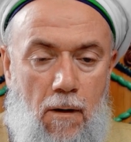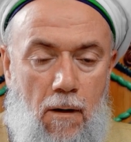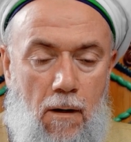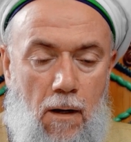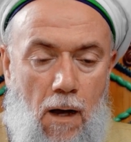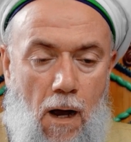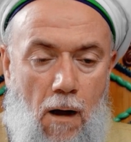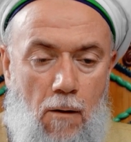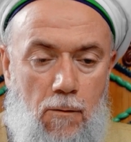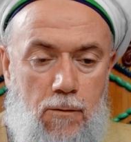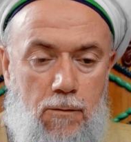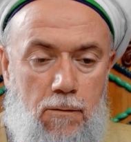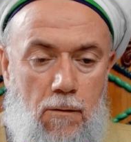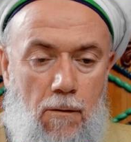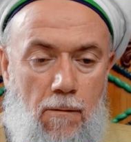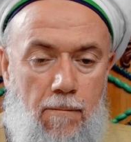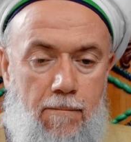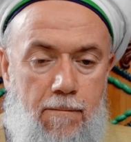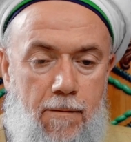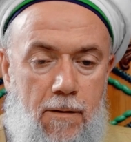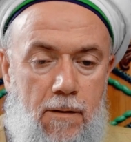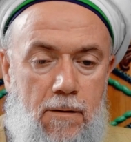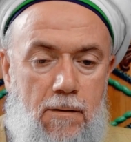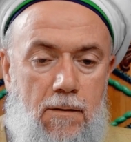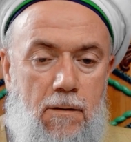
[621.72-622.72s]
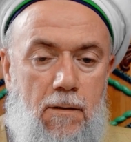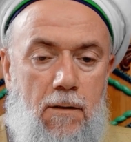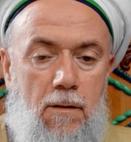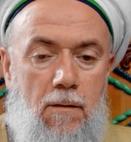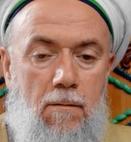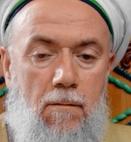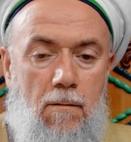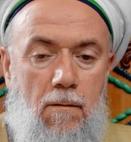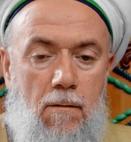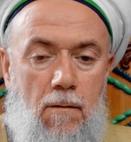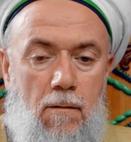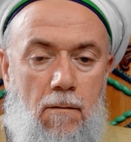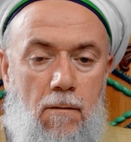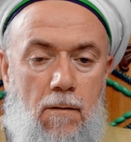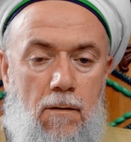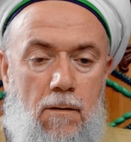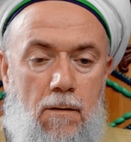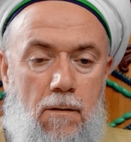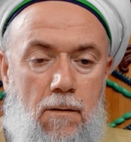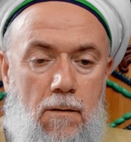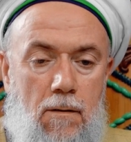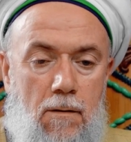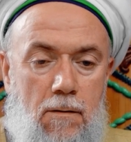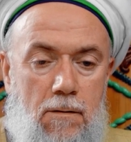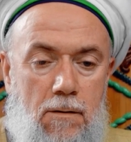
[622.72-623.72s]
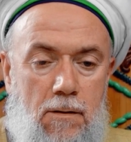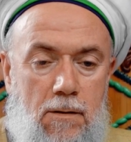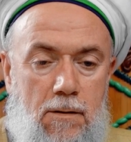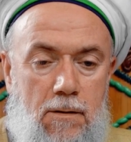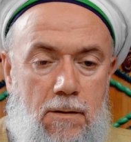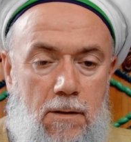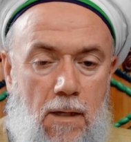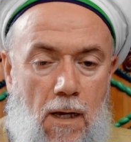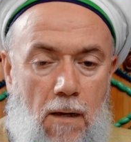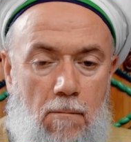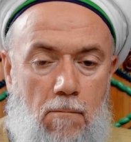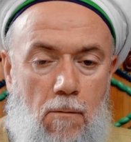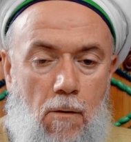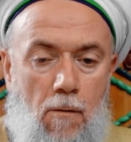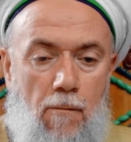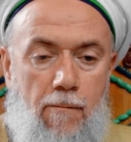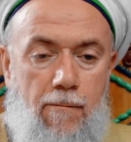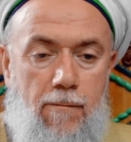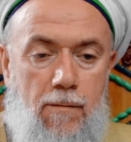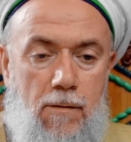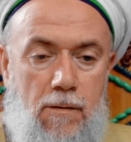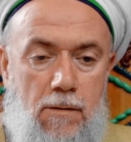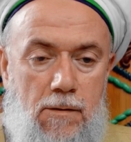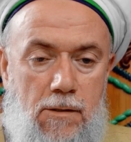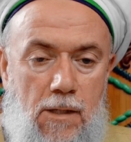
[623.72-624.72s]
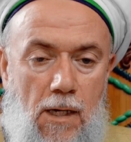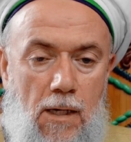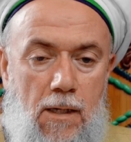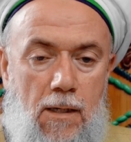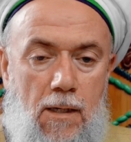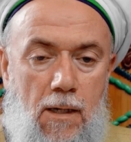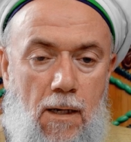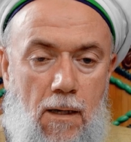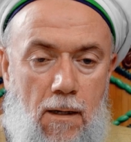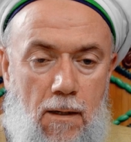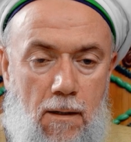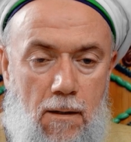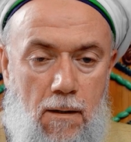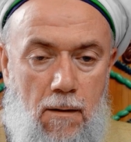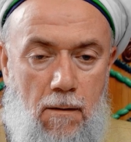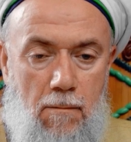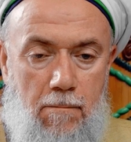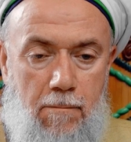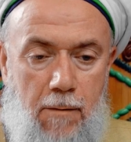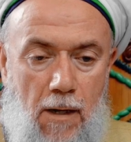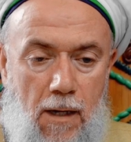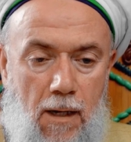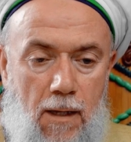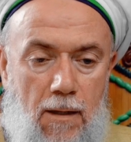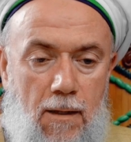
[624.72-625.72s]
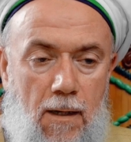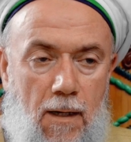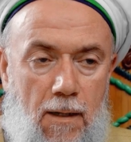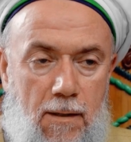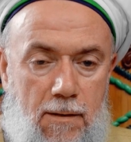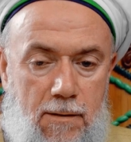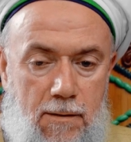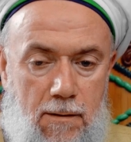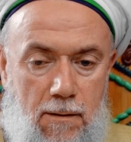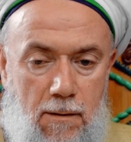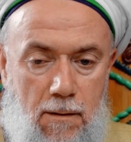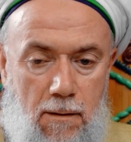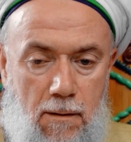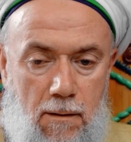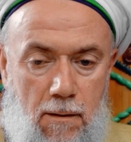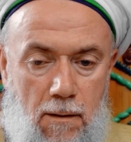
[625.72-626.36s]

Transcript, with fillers: house of peace. This name of Jannah, paradise.